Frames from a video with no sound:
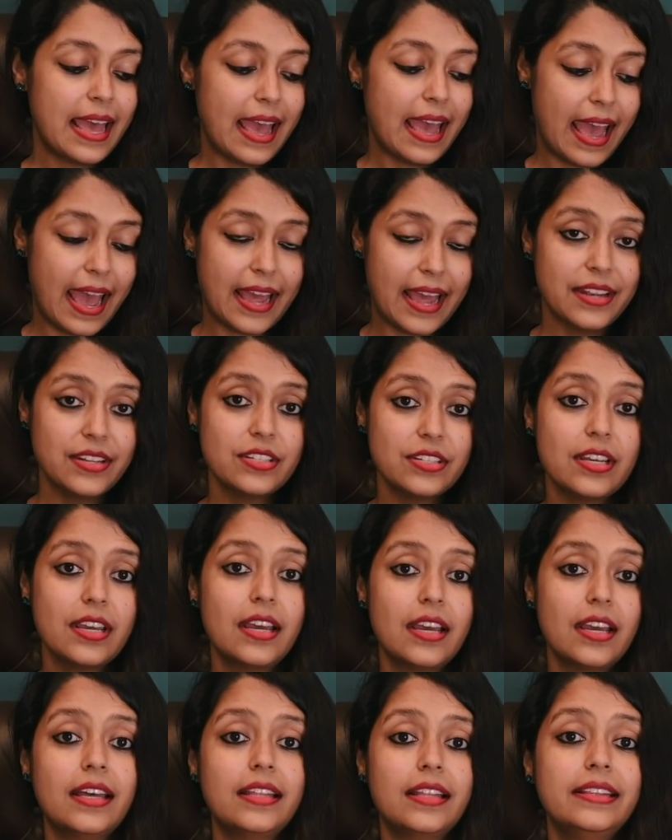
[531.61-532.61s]
And
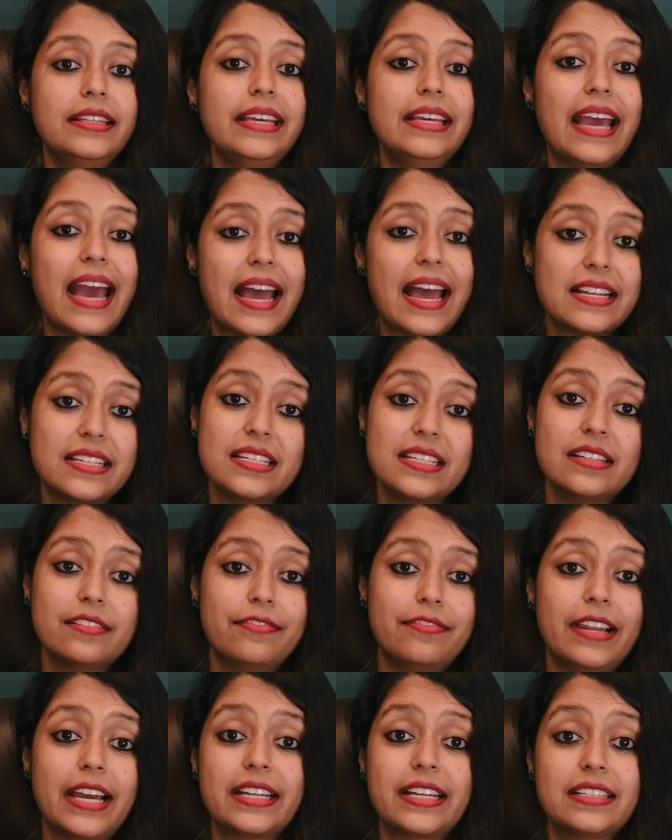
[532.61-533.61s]
the
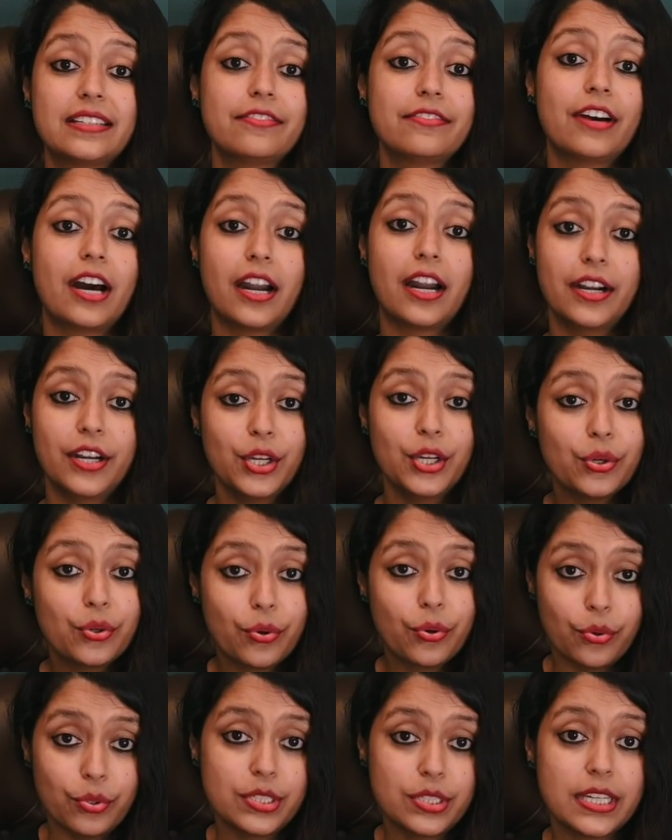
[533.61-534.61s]
anti-reflective Arneo
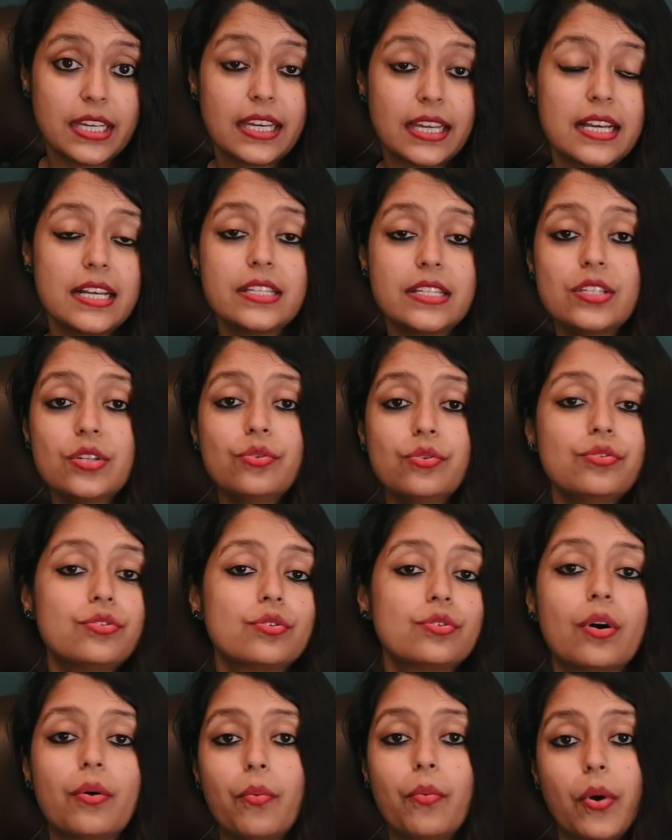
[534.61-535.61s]
coating is used
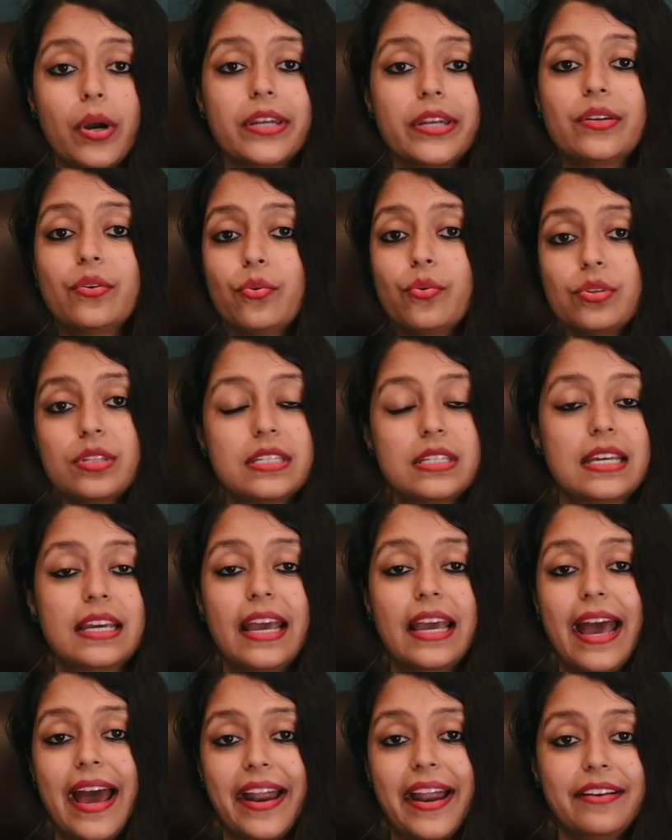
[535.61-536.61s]
to avoid ghosting
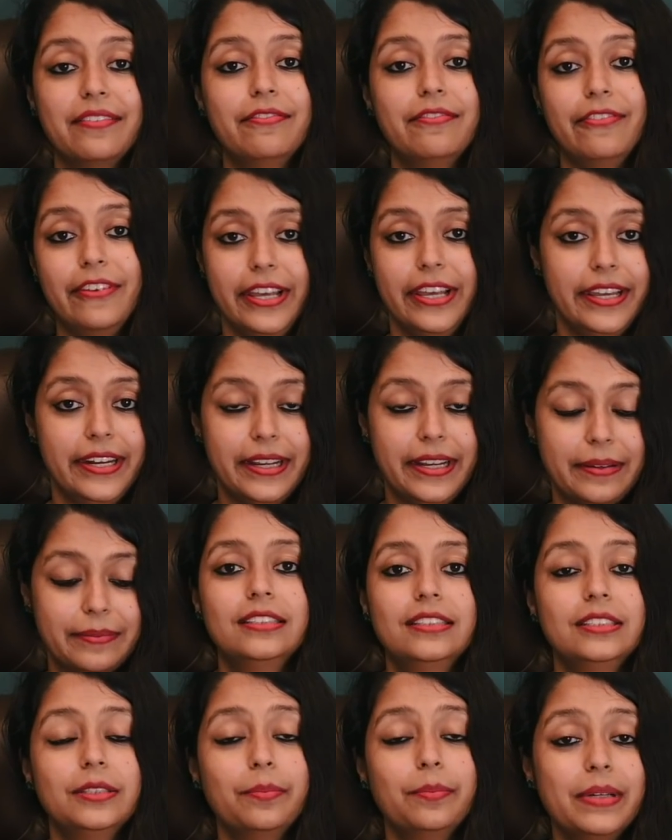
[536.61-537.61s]
and flaring.
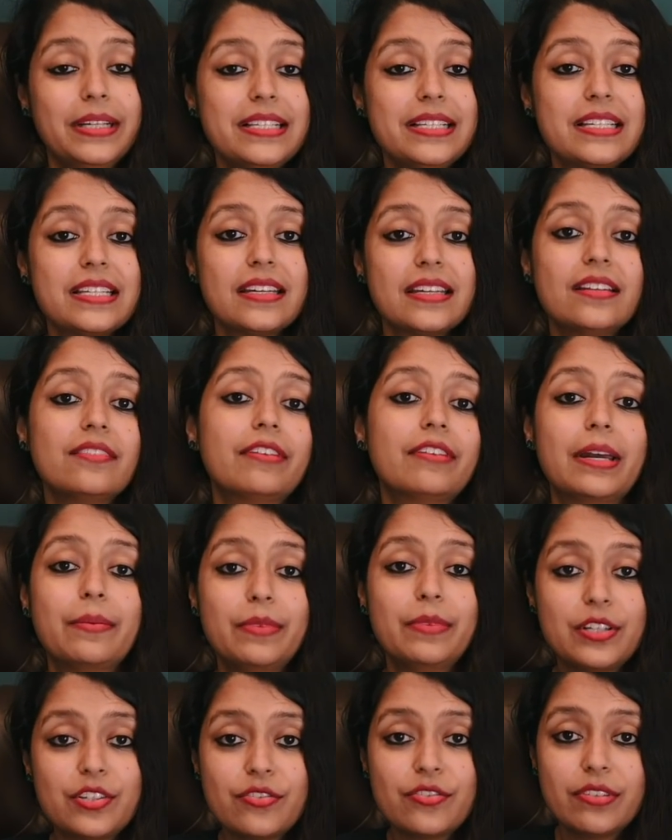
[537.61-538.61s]
The built-in
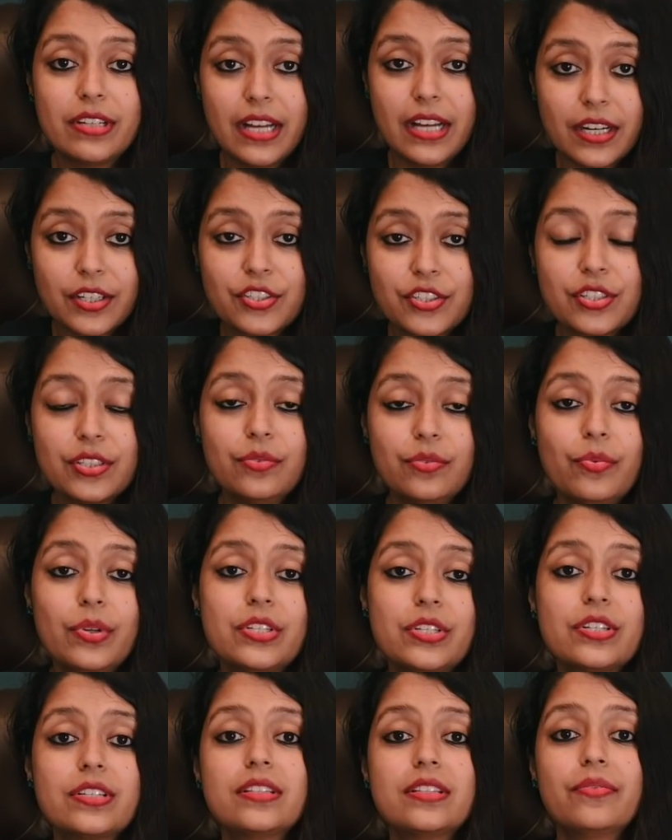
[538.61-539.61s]
vibration reduction,
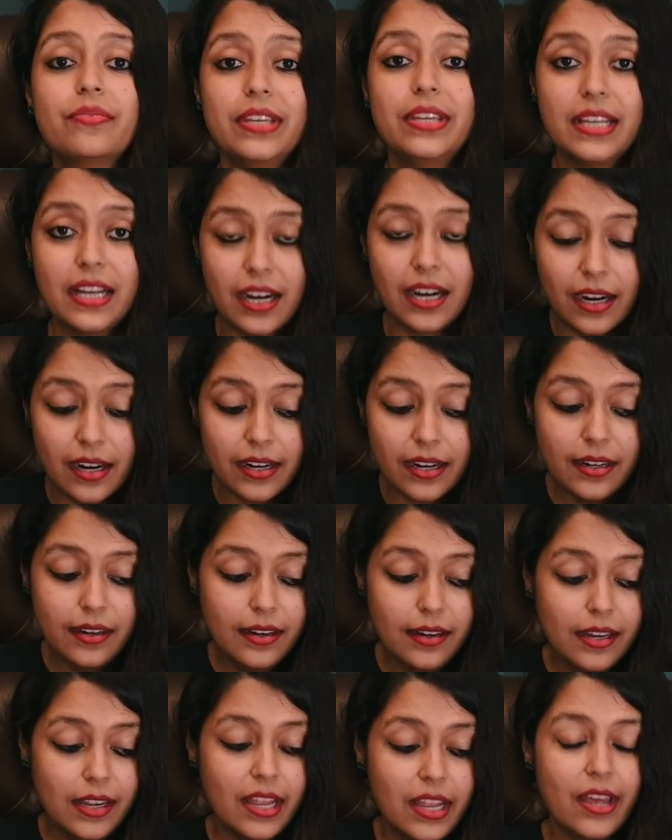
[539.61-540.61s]
which is the VR,
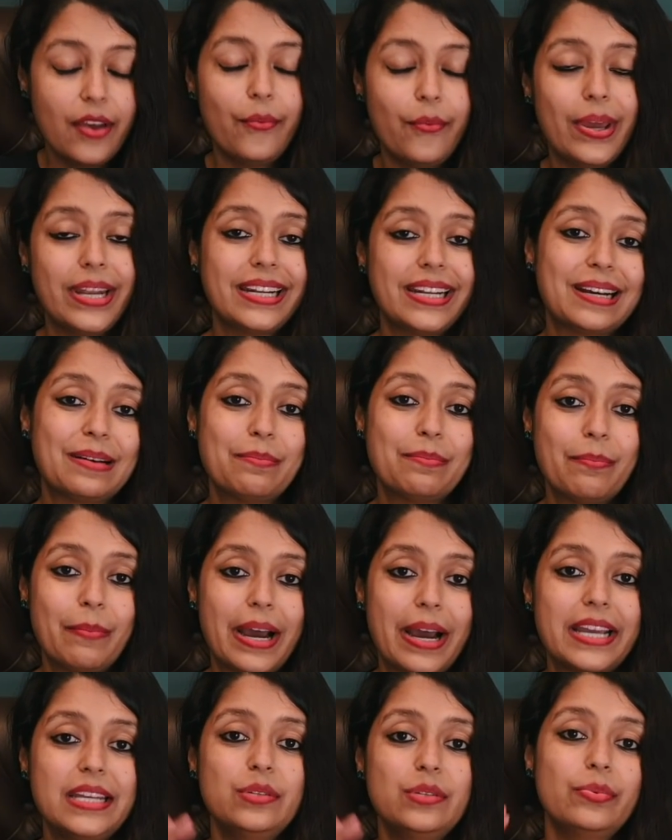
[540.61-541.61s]
when
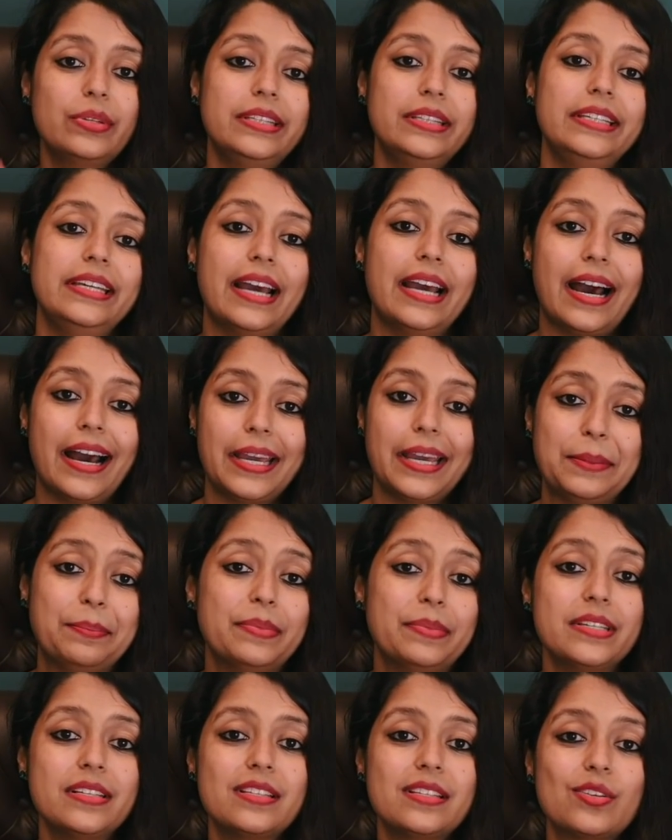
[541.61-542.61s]
combined with the
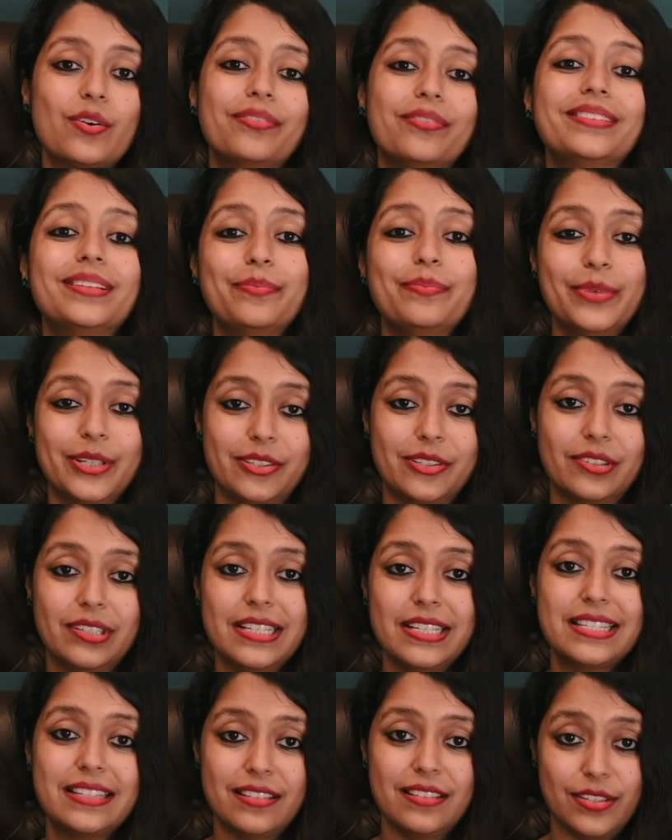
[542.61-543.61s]
IBIS of the
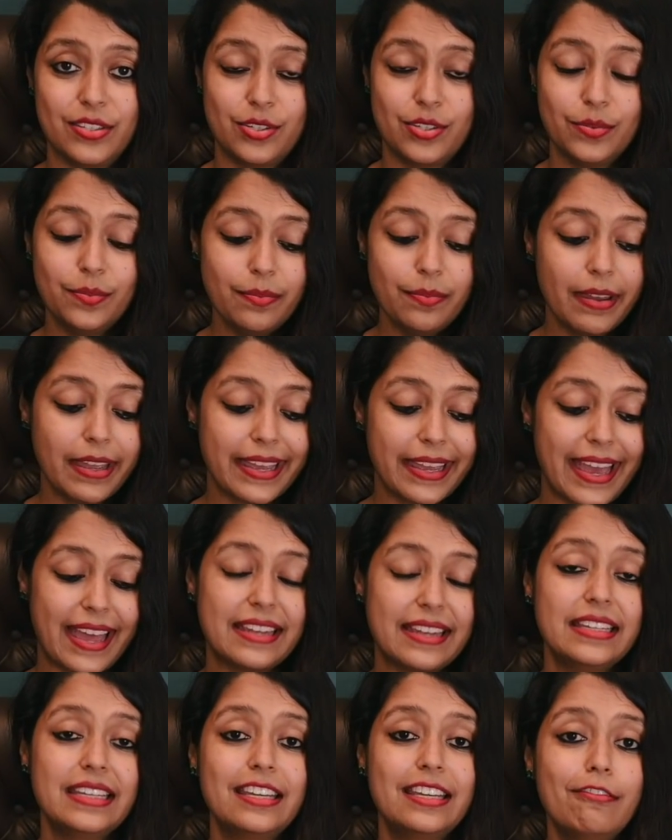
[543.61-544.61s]
mirrorless system,
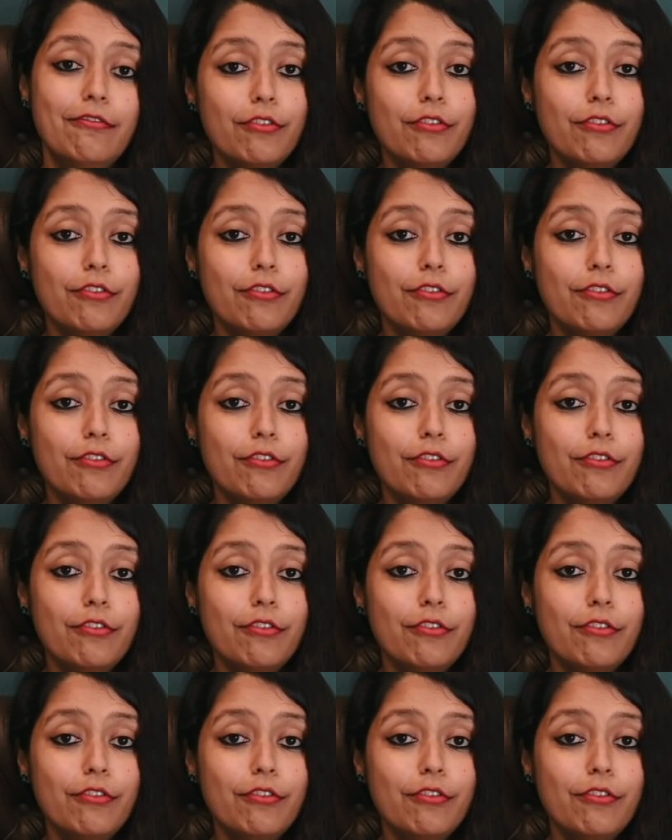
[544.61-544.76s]
can give